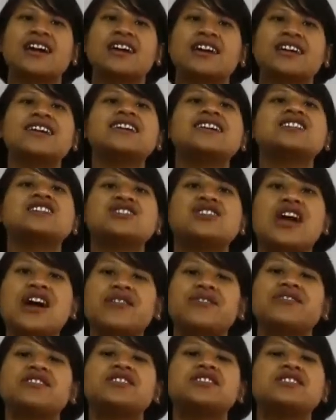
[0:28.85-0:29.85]
okay, it
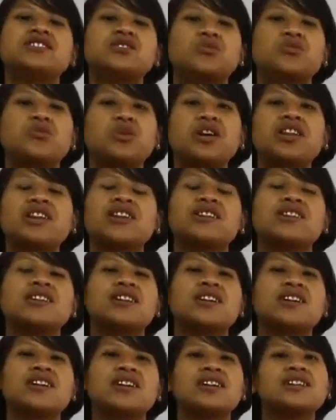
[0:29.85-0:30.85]
travels with
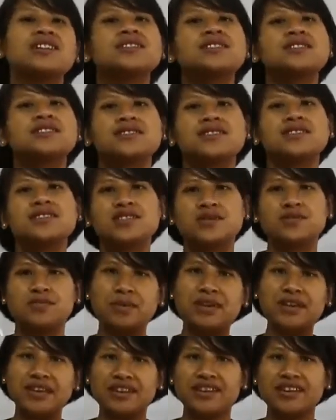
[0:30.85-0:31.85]

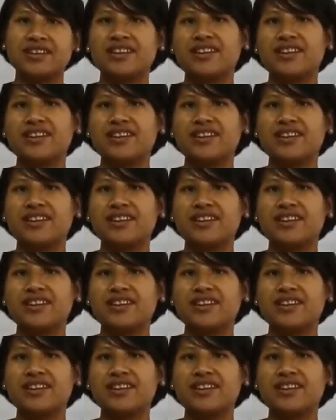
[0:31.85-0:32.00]
speed.